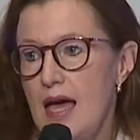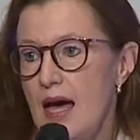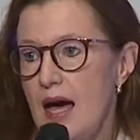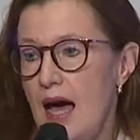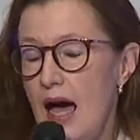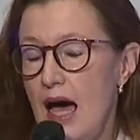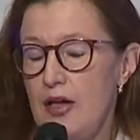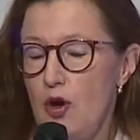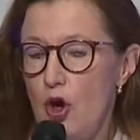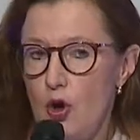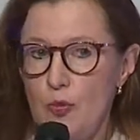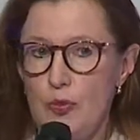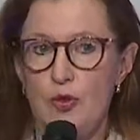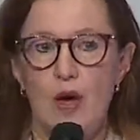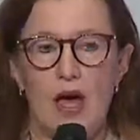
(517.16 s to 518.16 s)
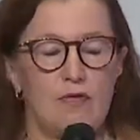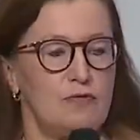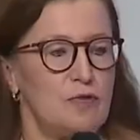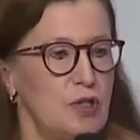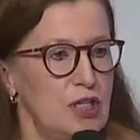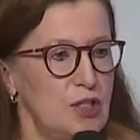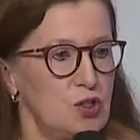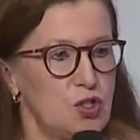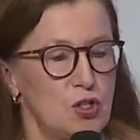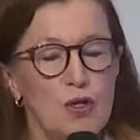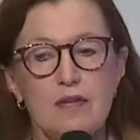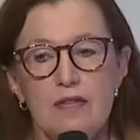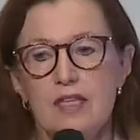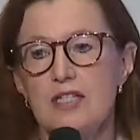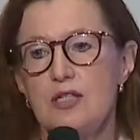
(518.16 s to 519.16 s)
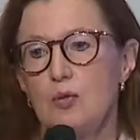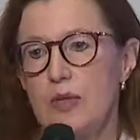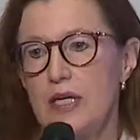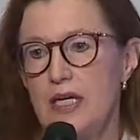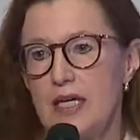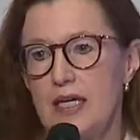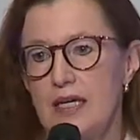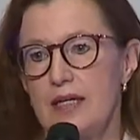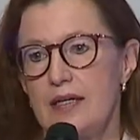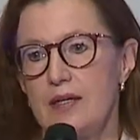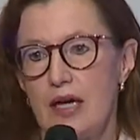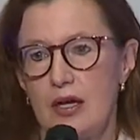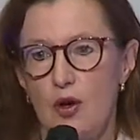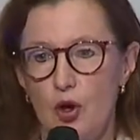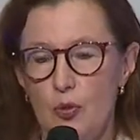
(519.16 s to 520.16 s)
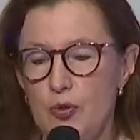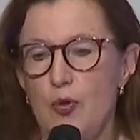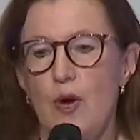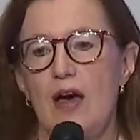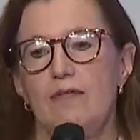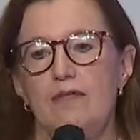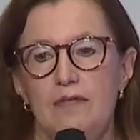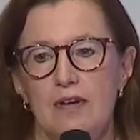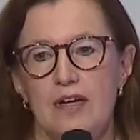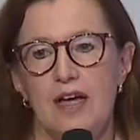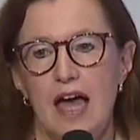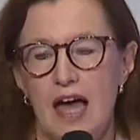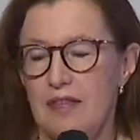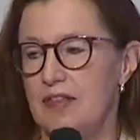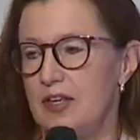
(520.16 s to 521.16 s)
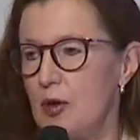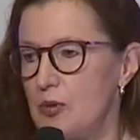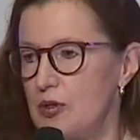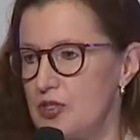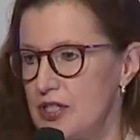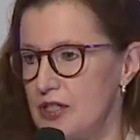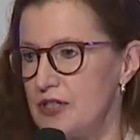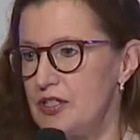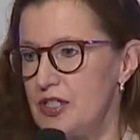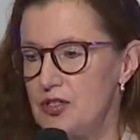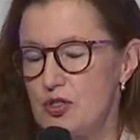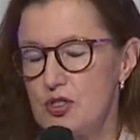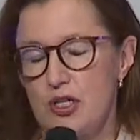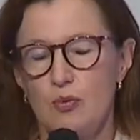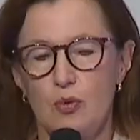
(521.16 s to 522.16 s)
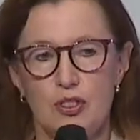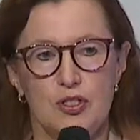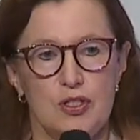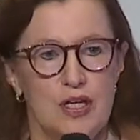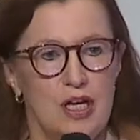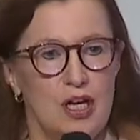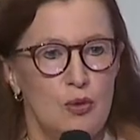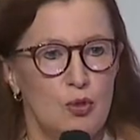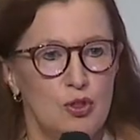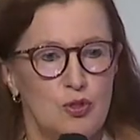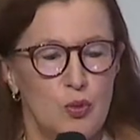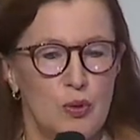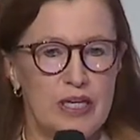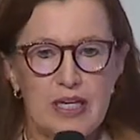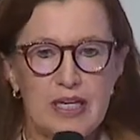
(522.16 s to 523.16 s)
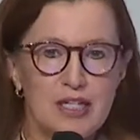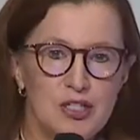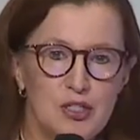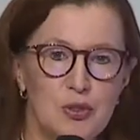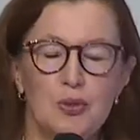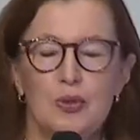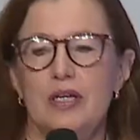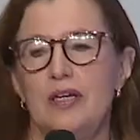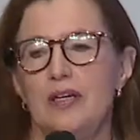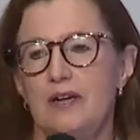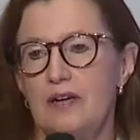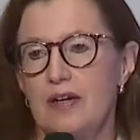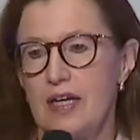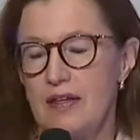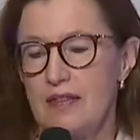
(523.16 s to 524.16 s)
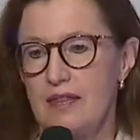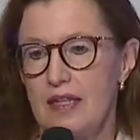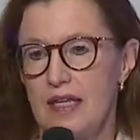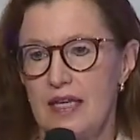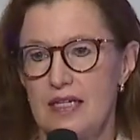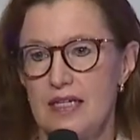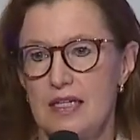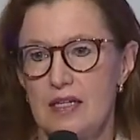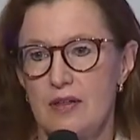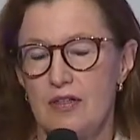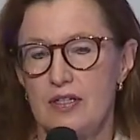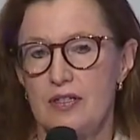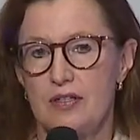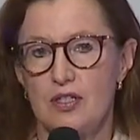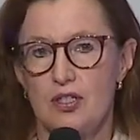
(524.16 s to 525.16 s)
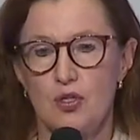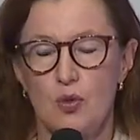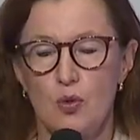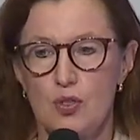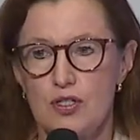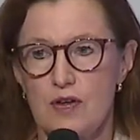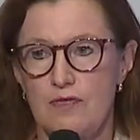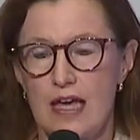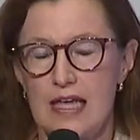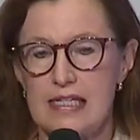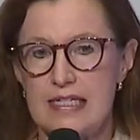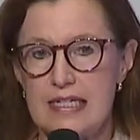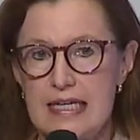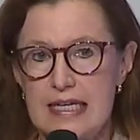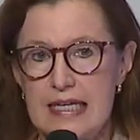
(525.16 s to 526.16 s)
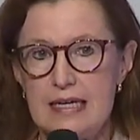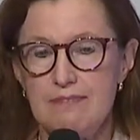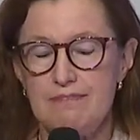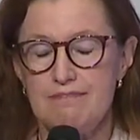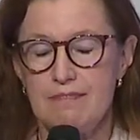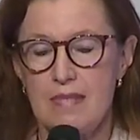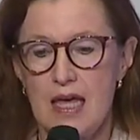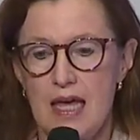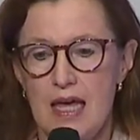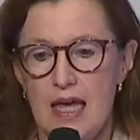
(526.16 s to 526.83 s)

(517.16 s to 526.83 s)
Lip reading: I hope you have enjoyed this week. I hope you have had the opportunity to see what we do here in the schools of Helsinki.